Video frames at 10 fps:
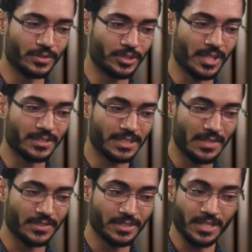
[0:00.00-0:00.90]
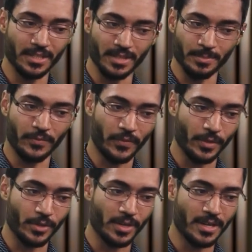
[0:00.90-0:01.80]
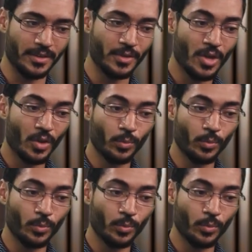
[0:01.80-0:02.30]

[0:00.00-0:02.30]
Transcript: John 17 a bit further on,